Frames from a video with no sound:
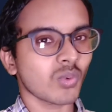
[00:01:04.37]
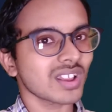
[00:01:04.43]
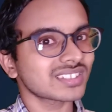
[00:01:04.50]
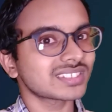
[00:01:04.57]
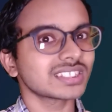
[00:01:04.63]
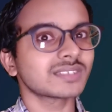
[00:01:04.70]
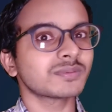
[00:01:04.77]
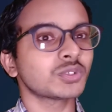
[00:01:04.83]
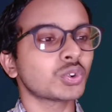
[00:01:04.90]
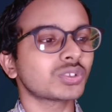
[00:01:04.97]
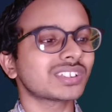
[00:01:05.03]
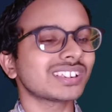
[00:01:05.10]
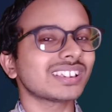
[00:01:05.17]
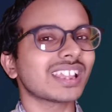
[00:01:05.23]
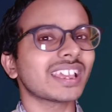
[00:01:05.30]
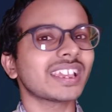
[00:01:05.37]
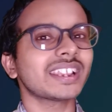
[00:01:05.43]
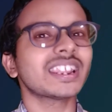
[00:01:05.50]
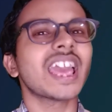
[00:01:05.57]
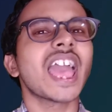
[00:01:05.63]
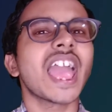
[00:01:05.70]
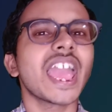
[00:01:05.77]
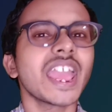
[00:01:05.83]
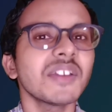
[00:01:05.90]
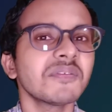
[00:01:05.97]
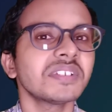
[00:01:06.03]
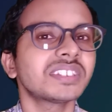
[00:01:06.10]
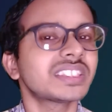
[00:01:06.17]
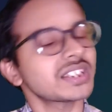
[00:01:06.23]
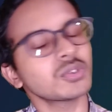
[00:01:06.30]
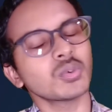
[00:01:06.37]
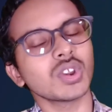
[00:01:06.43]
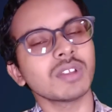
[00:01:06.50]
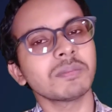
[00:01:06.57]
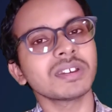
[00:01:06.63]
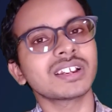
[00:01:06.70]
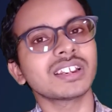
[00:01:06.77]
watch this video till the end, everything will be